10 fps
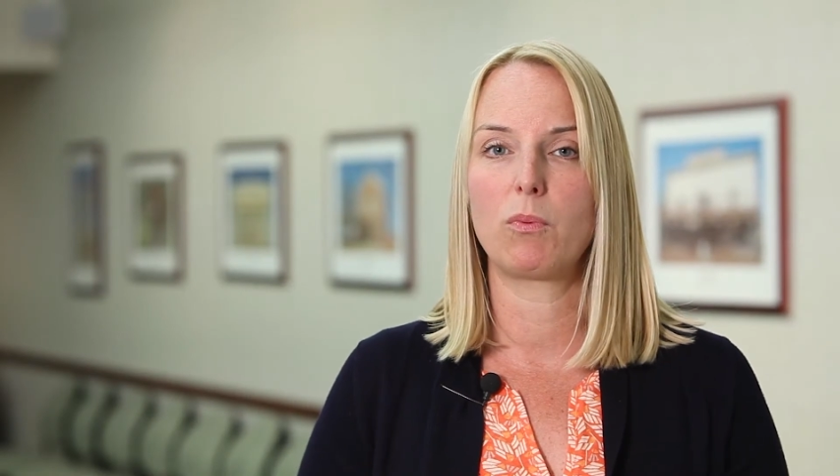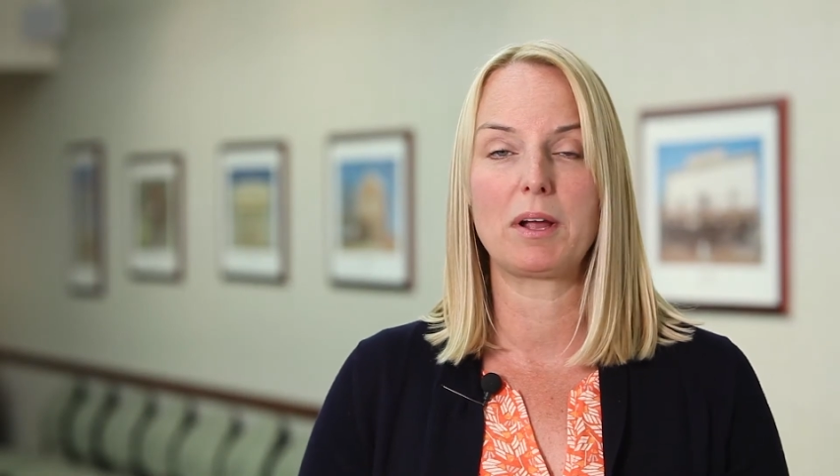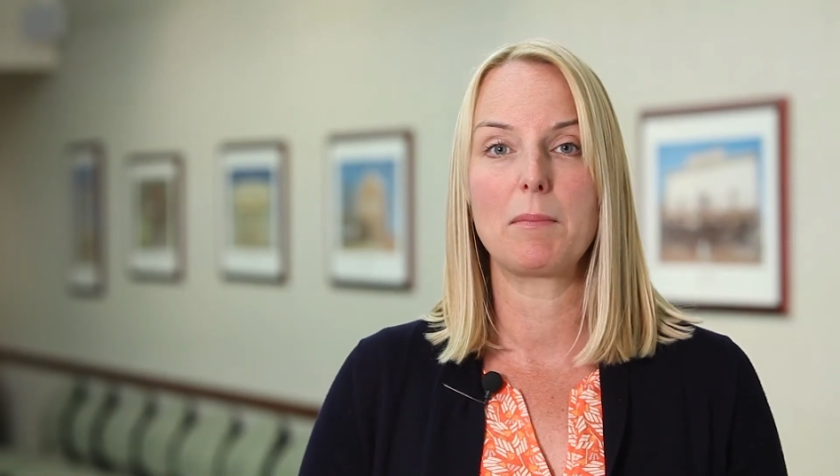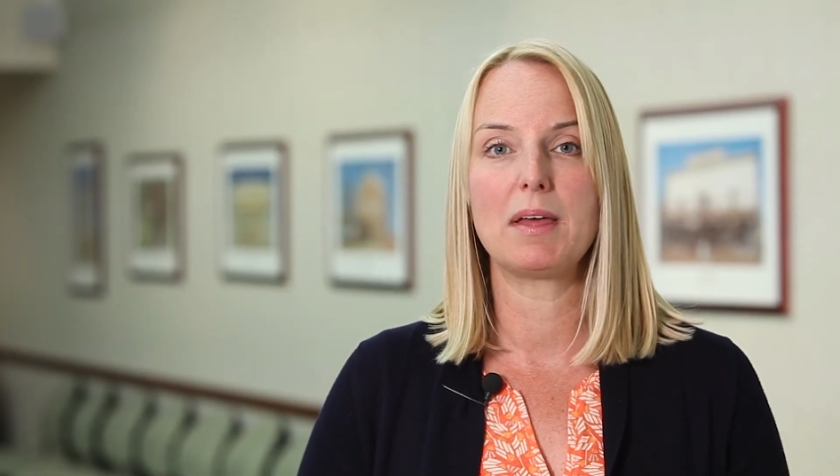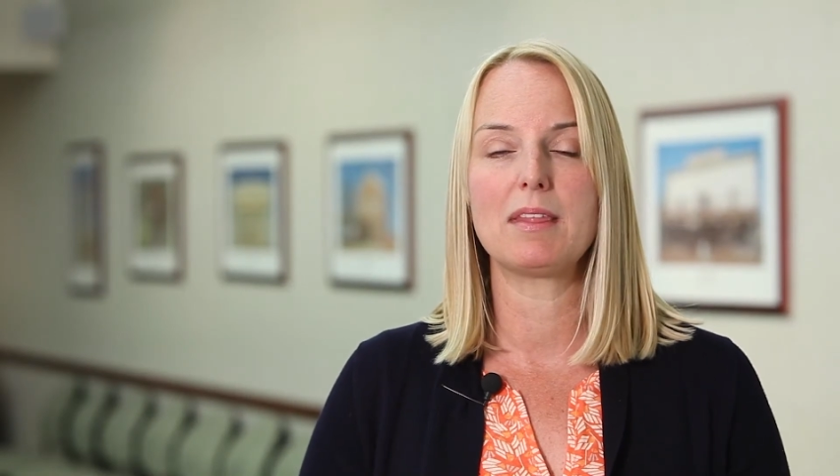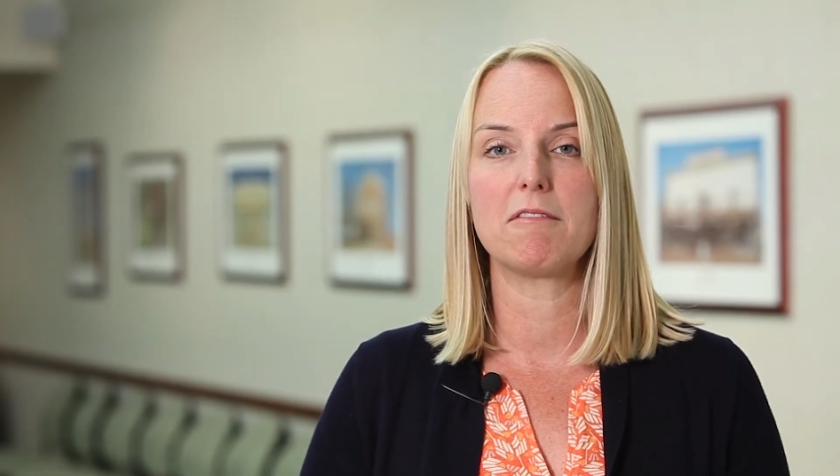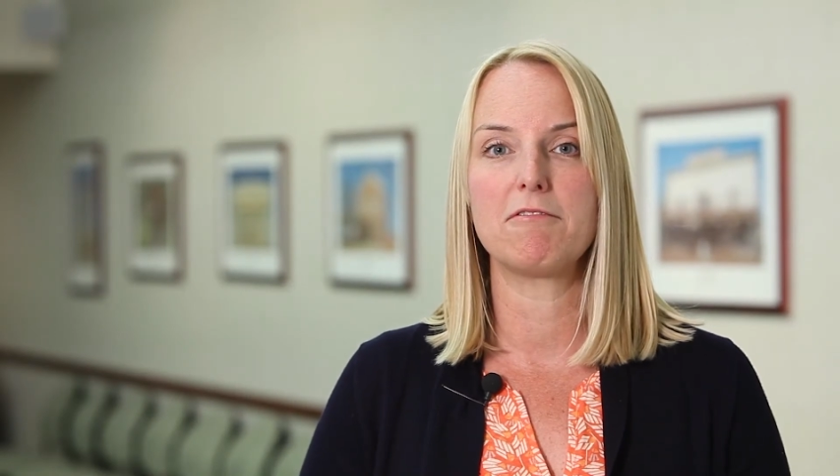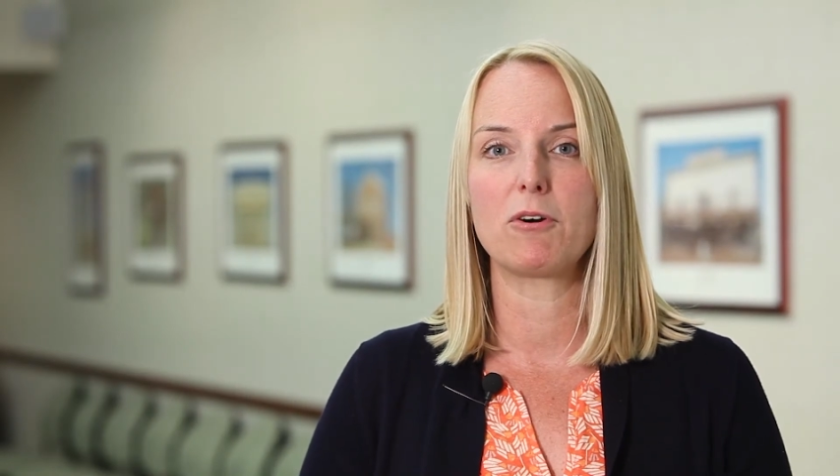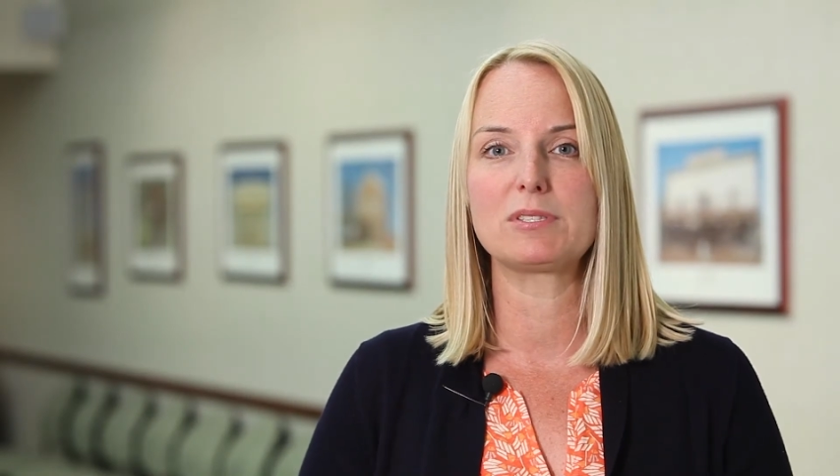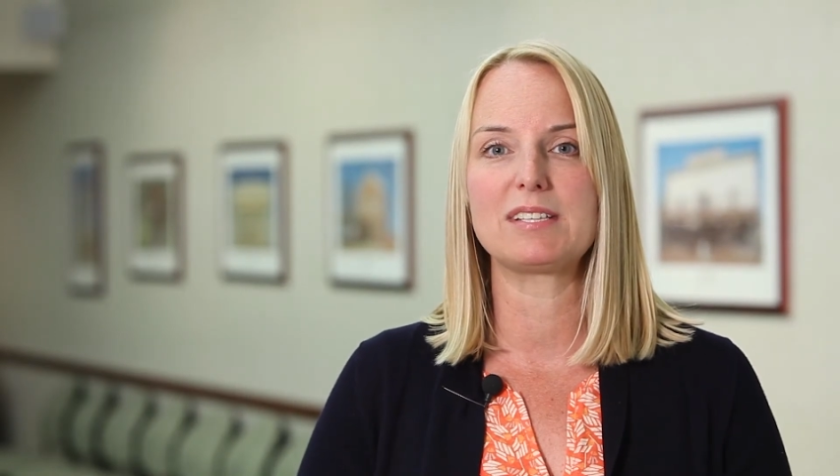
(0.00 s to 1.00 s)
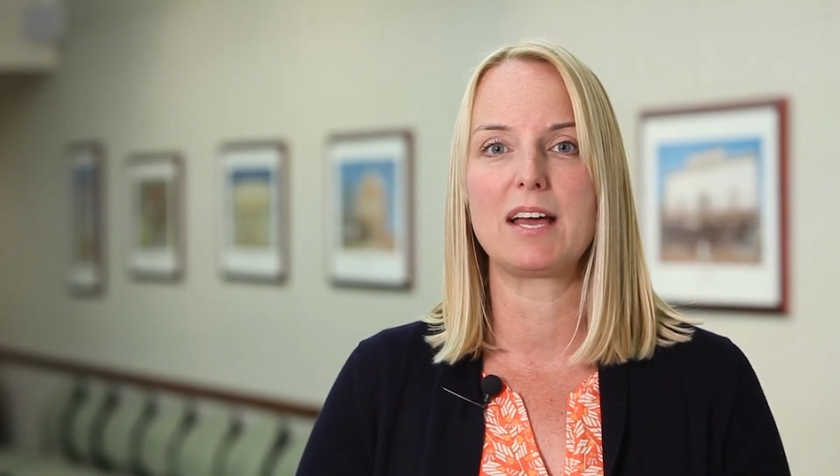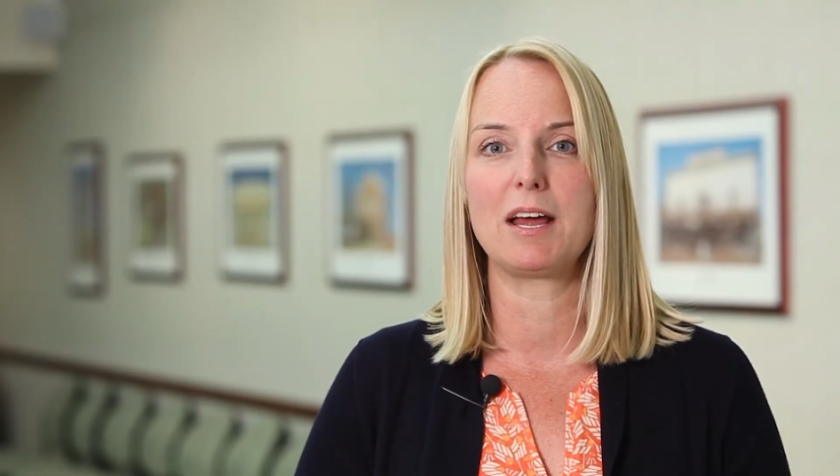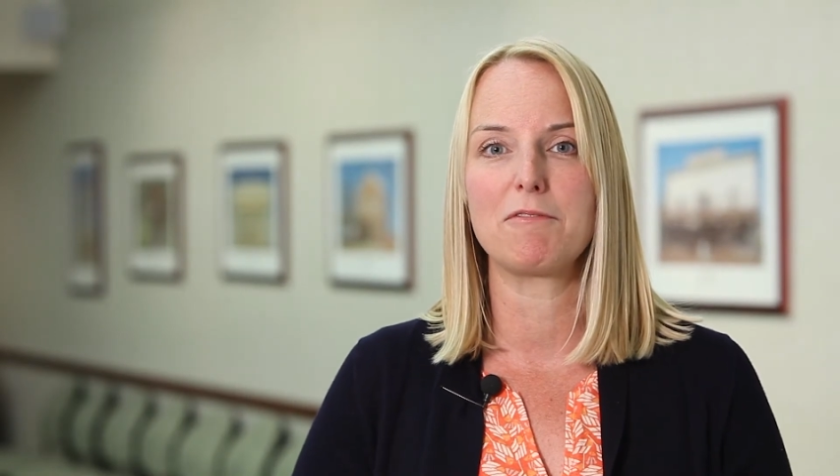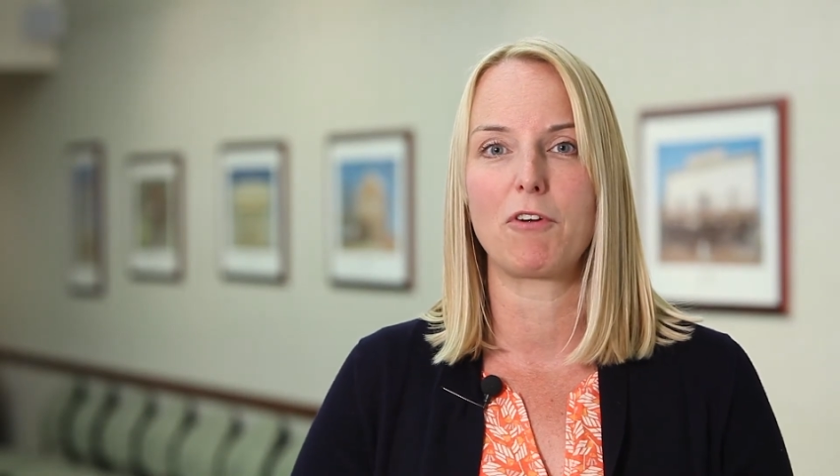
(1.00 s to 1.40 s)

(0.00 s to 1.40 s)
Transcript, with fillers: recommend that folks sign up